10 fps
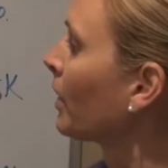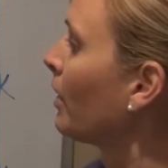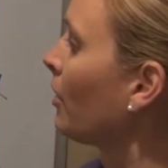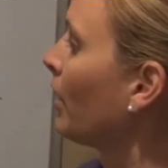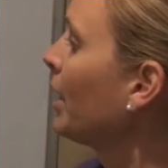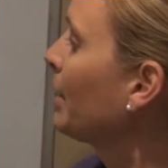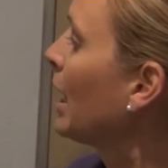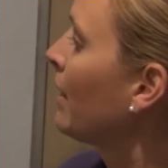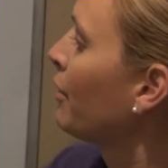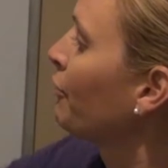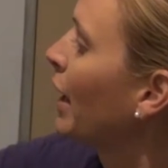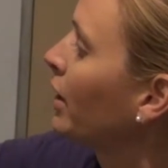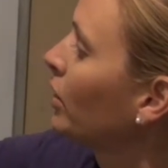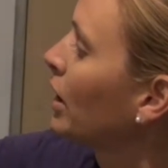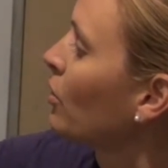All right, and then
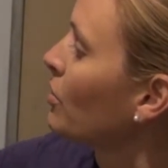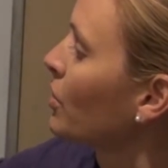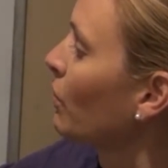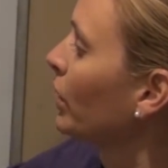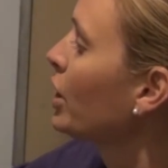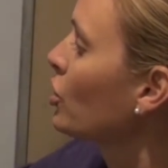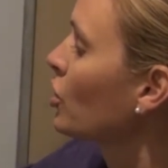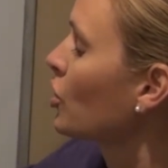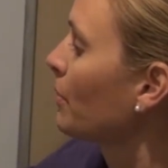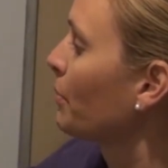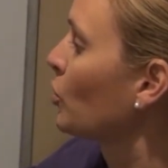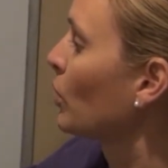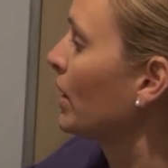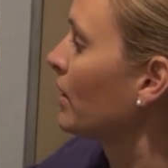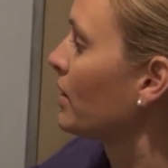finally there is a relationship
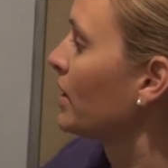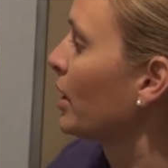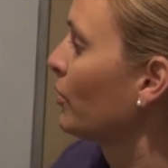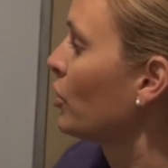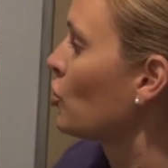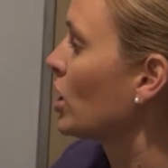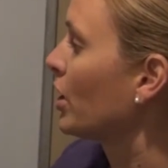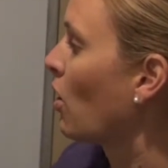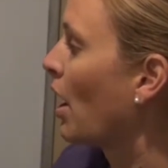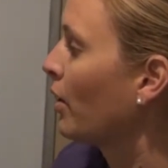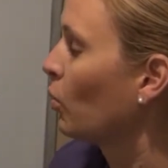between this delta G naught,